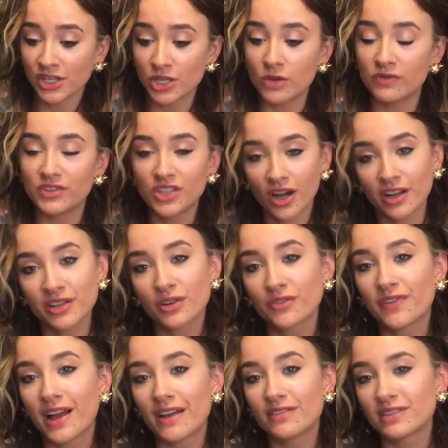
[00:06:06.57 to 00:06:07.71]
you've done your
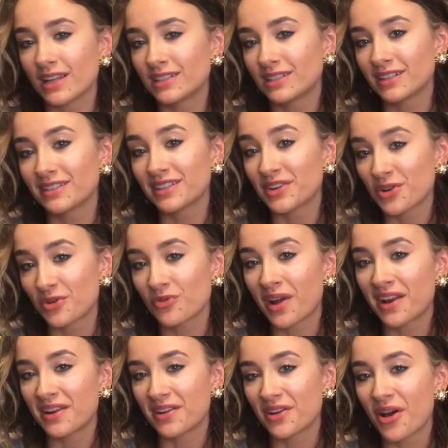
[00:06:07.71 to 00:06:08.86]
five senses, and you're
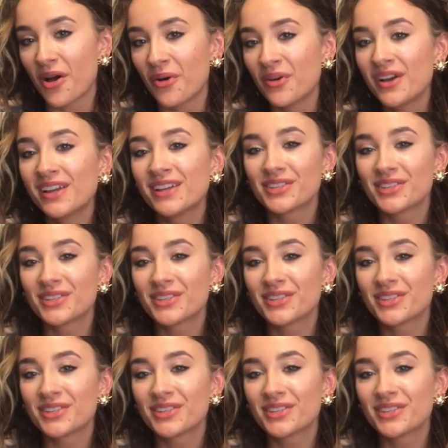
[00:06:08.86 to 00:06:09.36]
ready to go.